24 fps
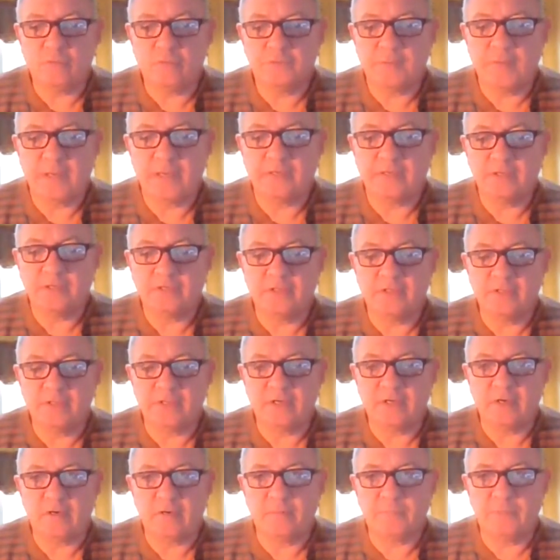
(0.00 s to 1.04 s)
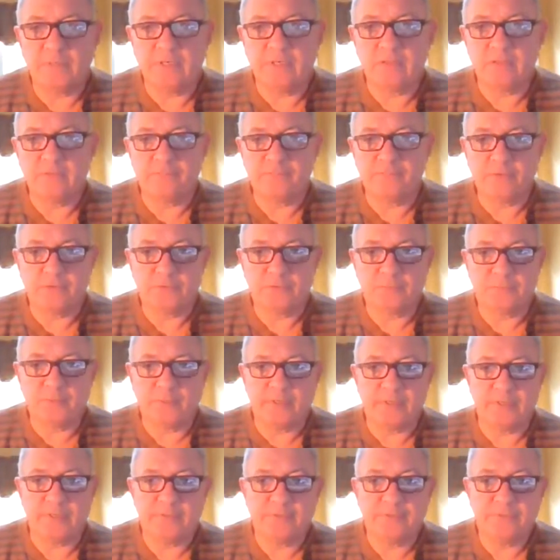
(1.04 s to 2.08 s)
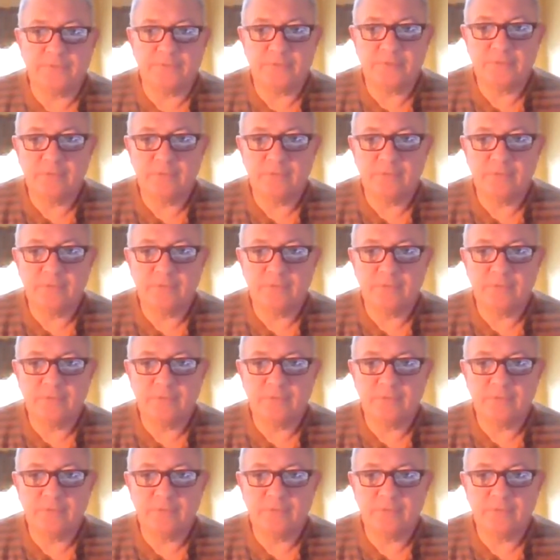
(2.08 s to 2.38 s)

responded to the RFP in the first place,